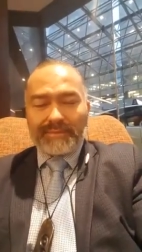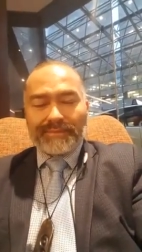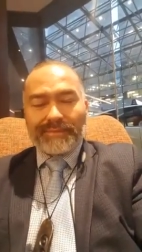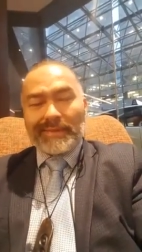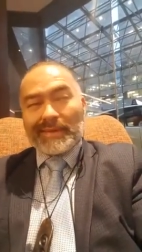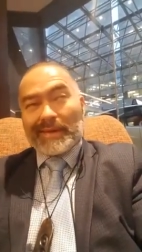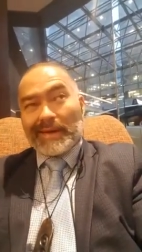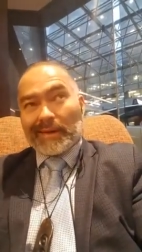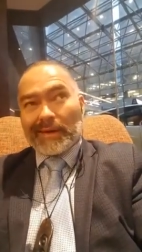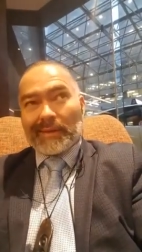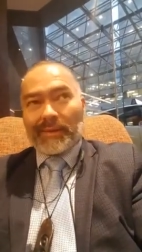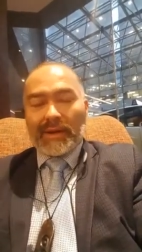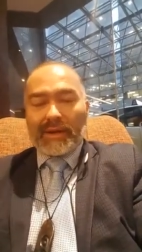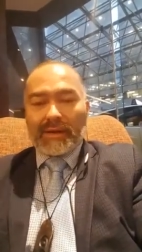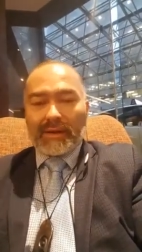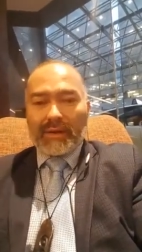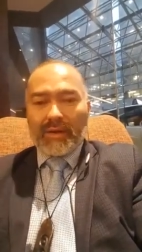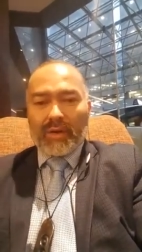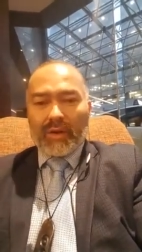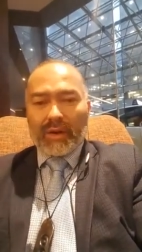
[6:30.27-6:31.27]
Now let me
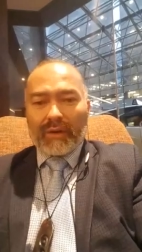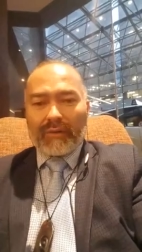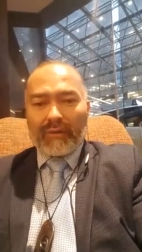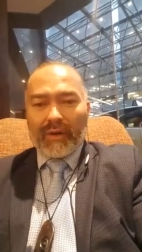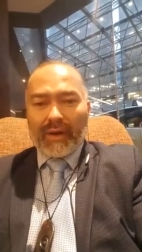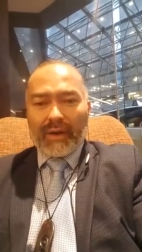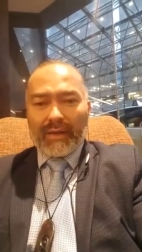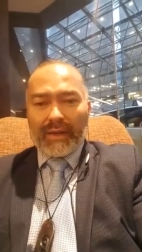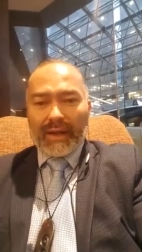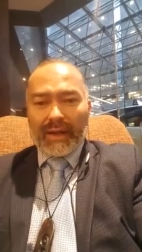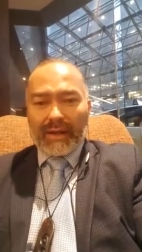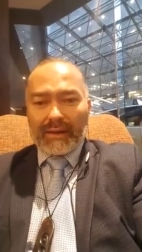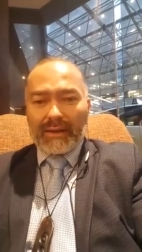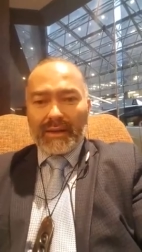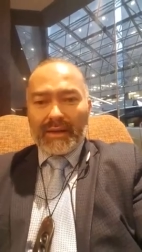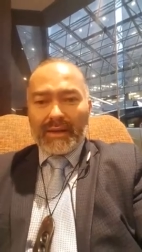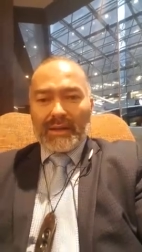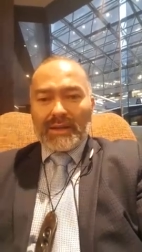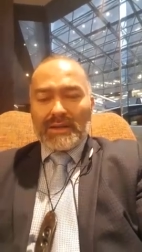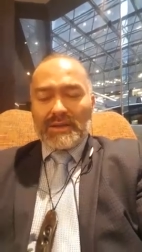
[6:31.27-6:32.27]
qualify that.
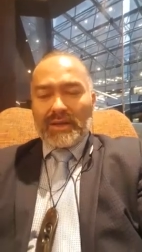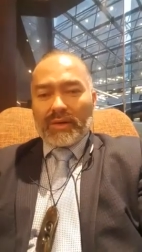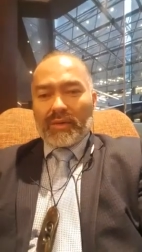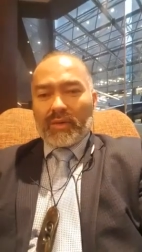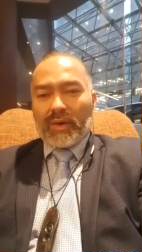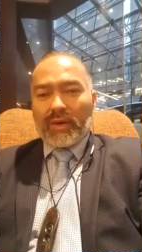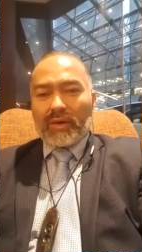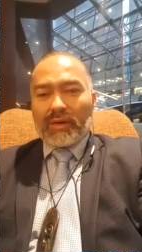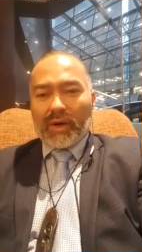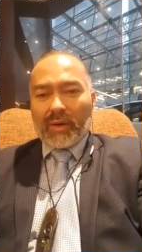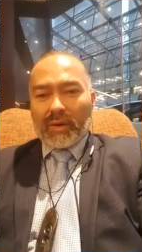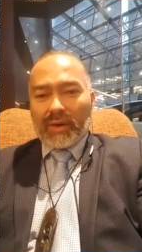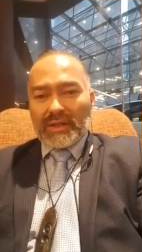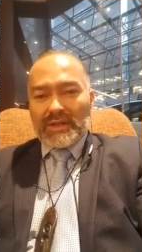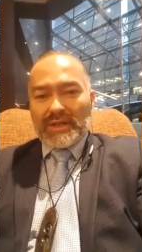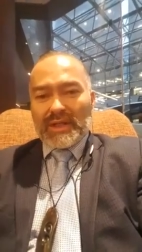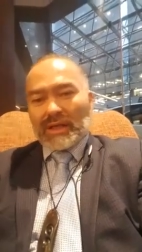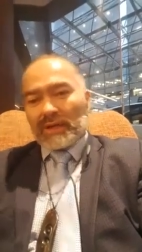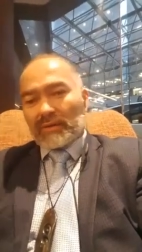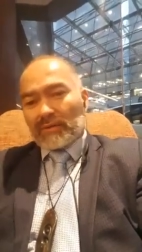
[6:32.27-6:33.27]
So we all know what a
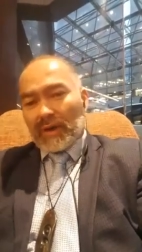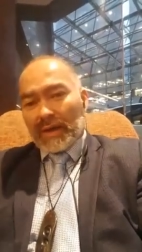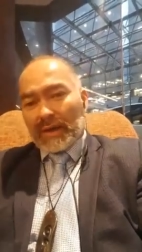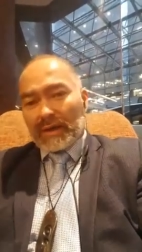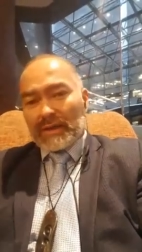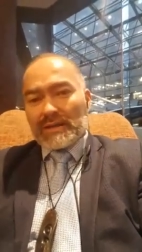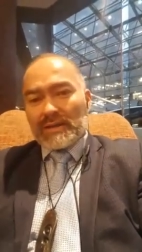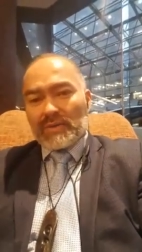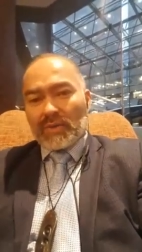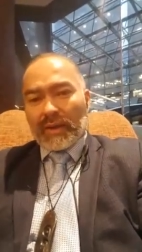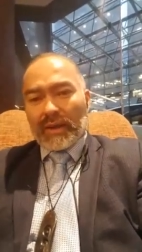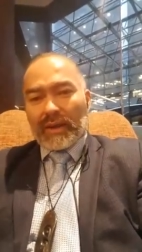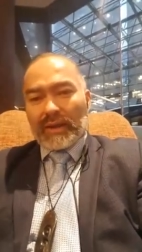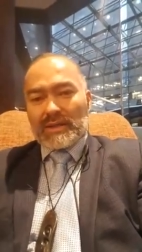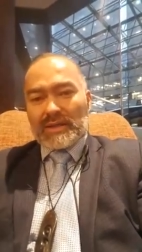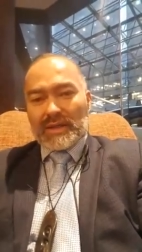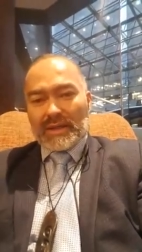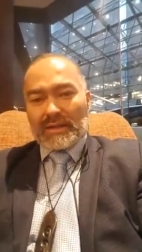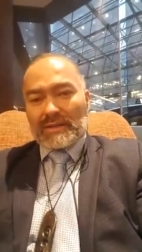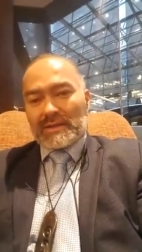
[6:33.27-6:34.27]
chicken run is, where
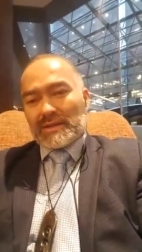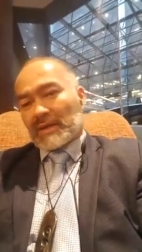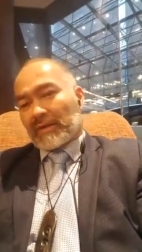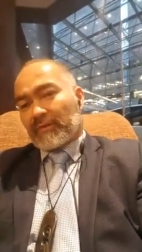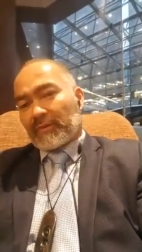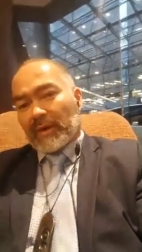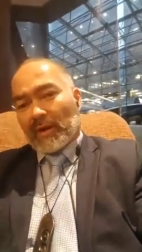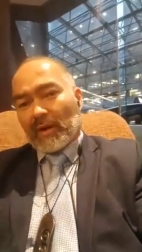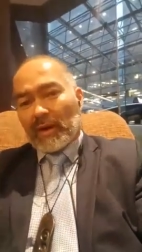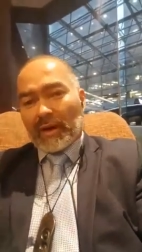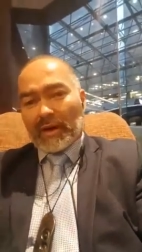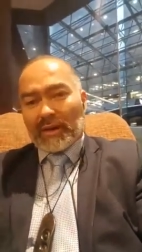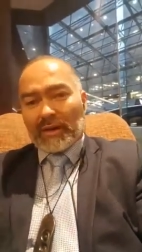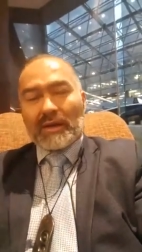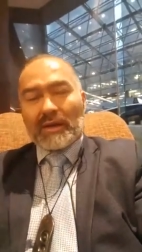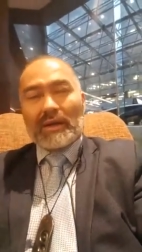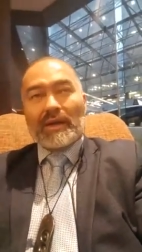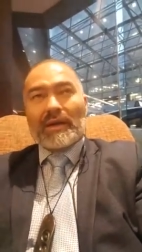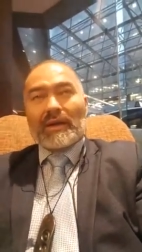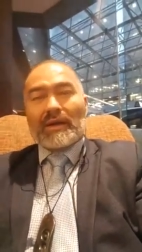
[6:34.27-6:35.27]
chickens live behind
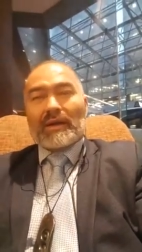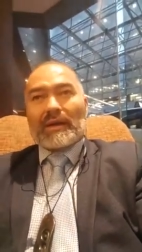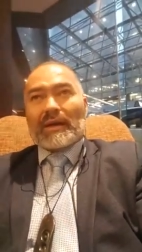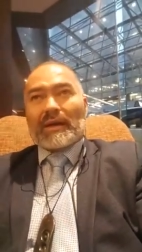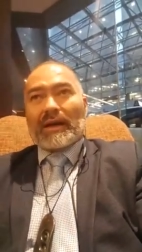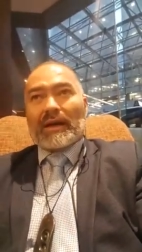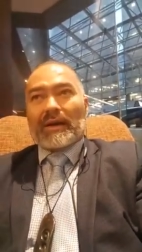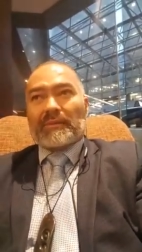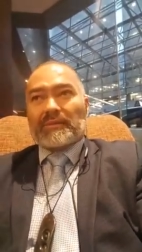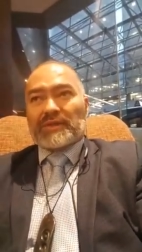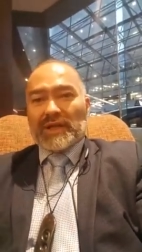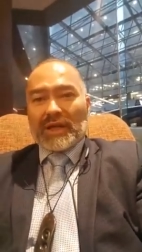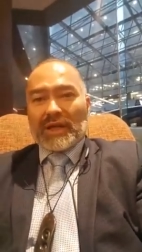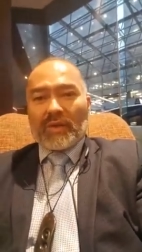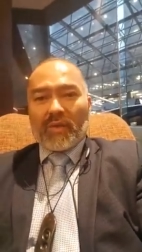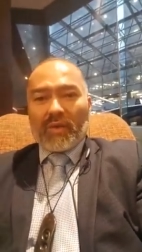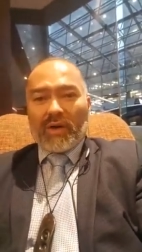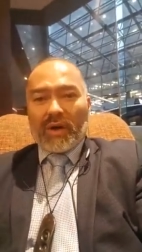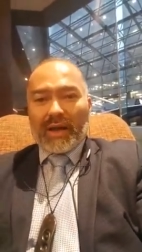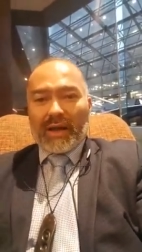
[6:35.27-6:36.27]
chicken
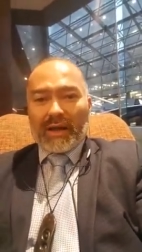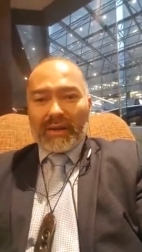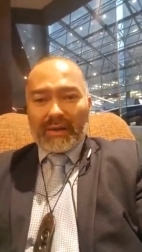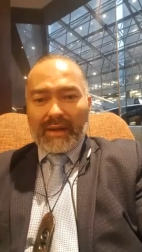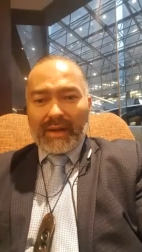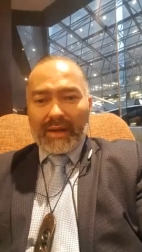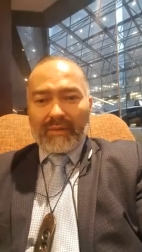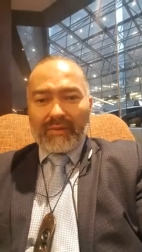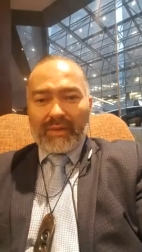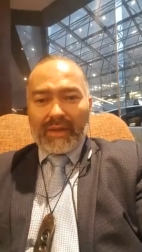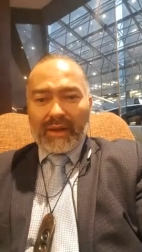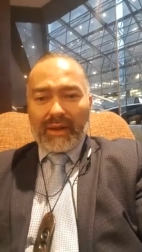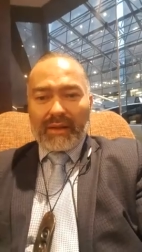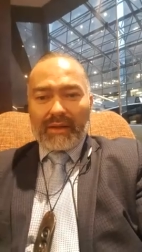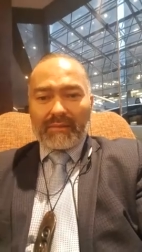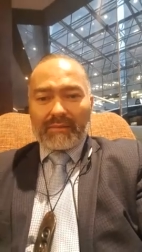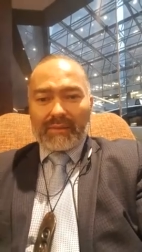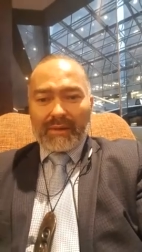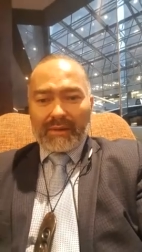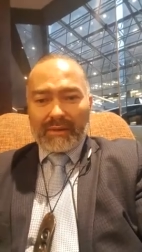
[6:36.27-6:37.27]
wire, and
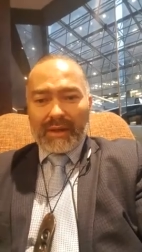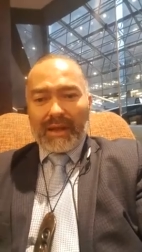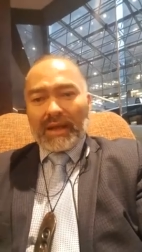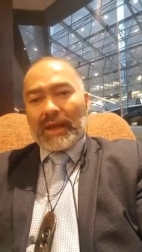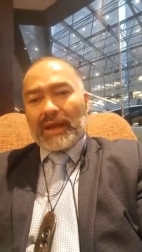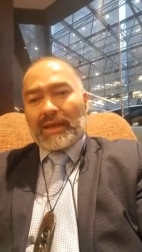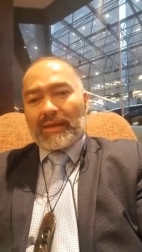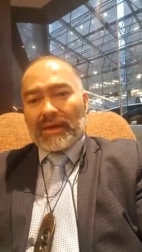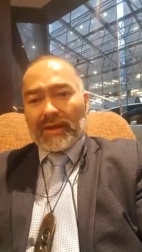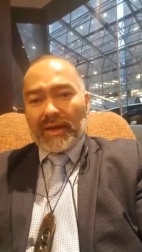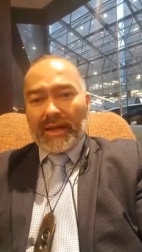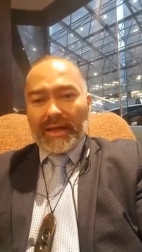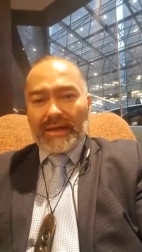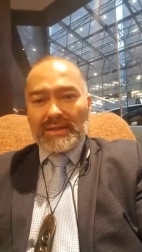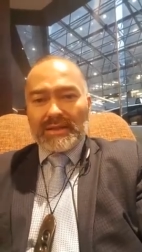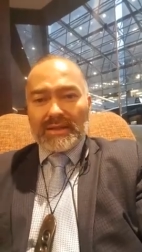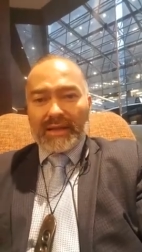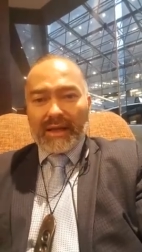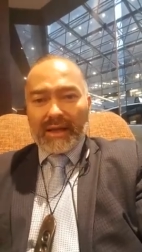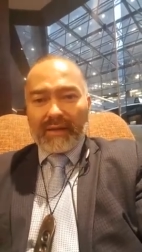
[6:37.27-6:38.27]
they lay their eggs
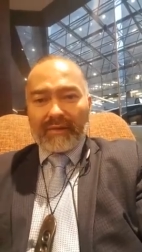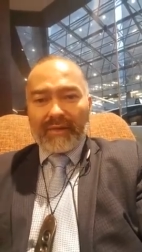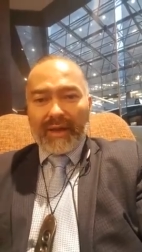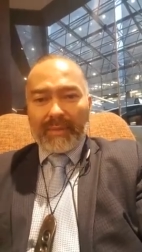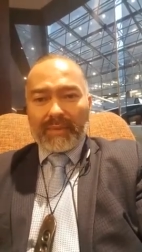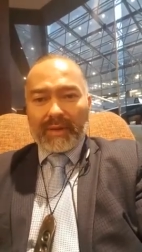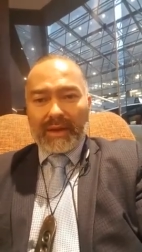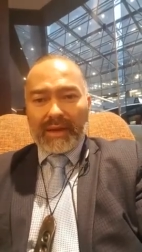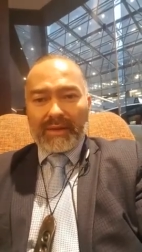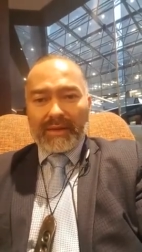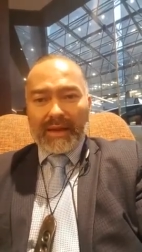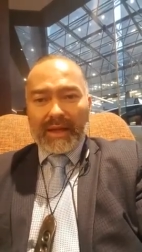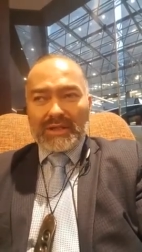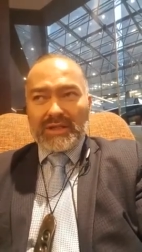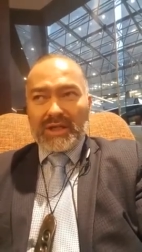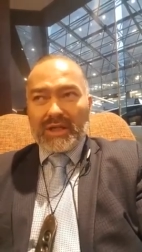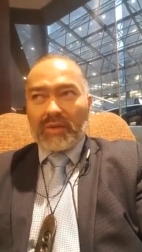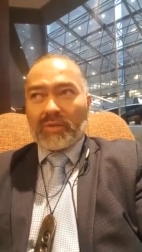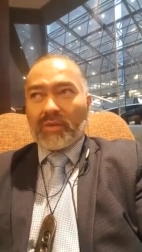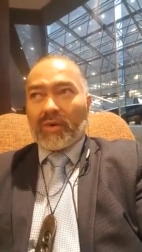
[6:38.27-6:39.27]
and they live happily in that
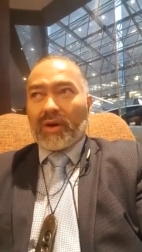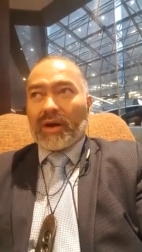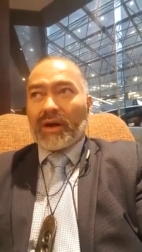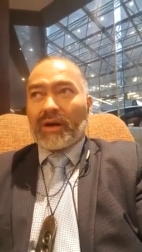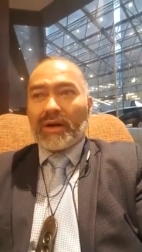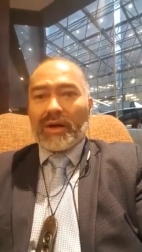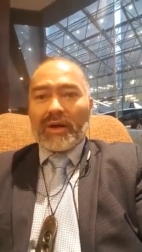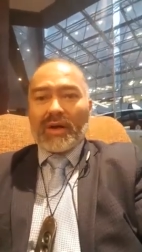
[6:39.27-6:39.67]
chicken wire.